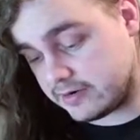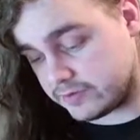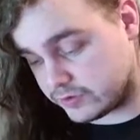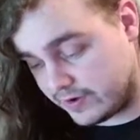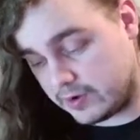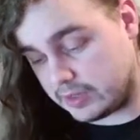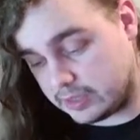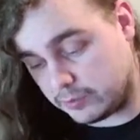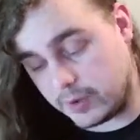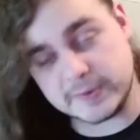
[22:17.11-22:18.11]
There's very little
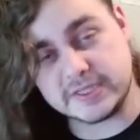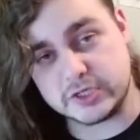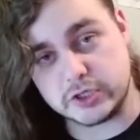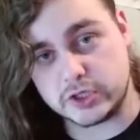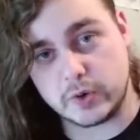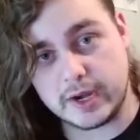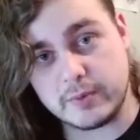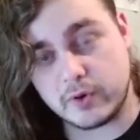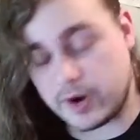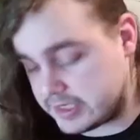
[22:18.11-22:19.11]
moments that you show any
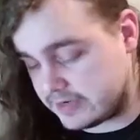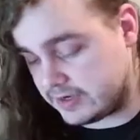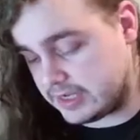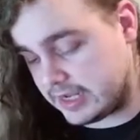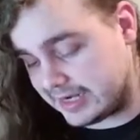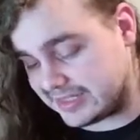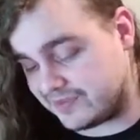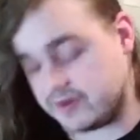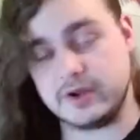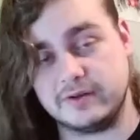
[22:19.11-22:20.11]
proactivity, and it's
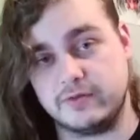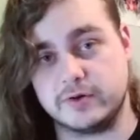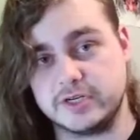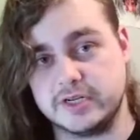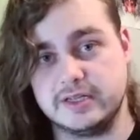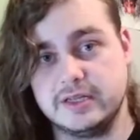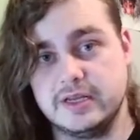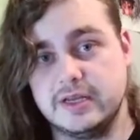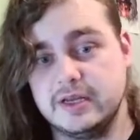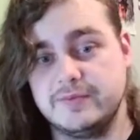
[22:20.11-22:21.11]
very unfortunate
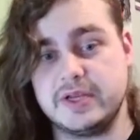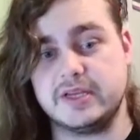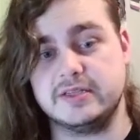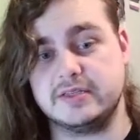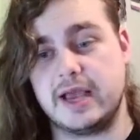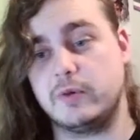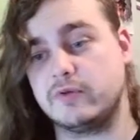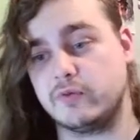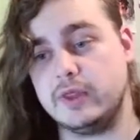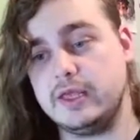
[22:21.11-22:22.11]
because I would have
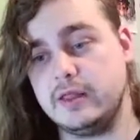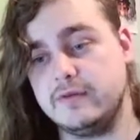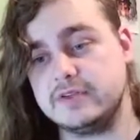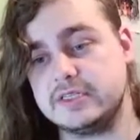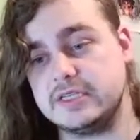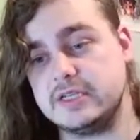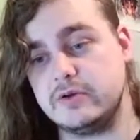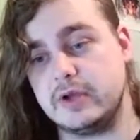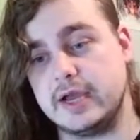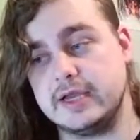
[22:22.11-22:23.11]
really loved to see you
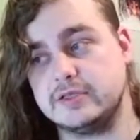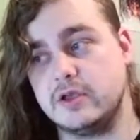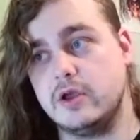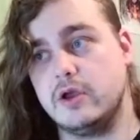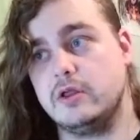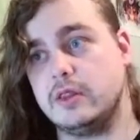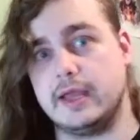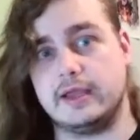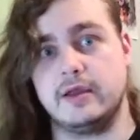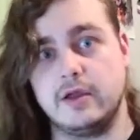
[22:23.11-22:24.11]
guys,
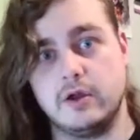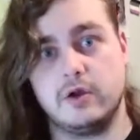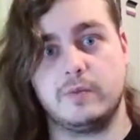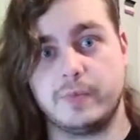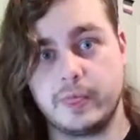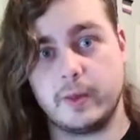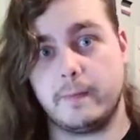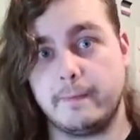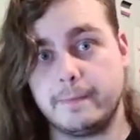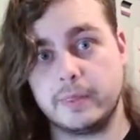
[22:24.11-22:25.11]
like,
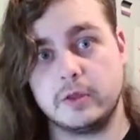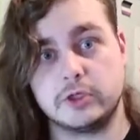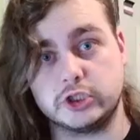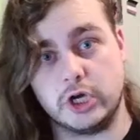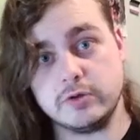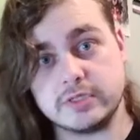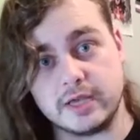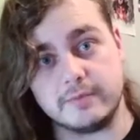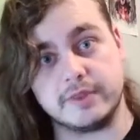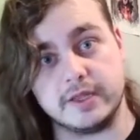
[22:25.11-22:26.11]
show
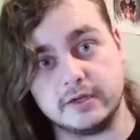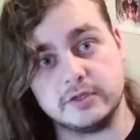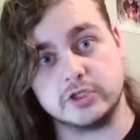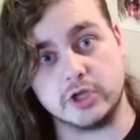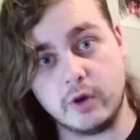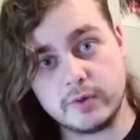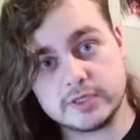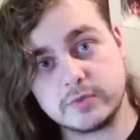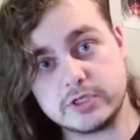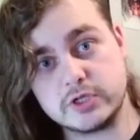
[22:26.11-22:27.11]
something. Show us
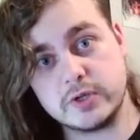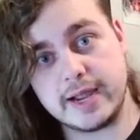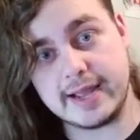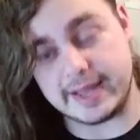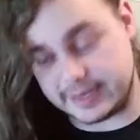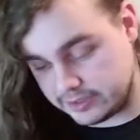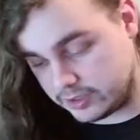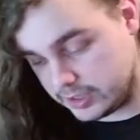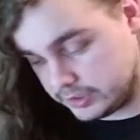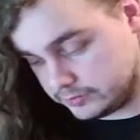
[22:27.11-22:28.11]
what you got, you
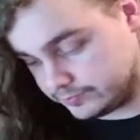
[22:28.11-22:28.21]
know?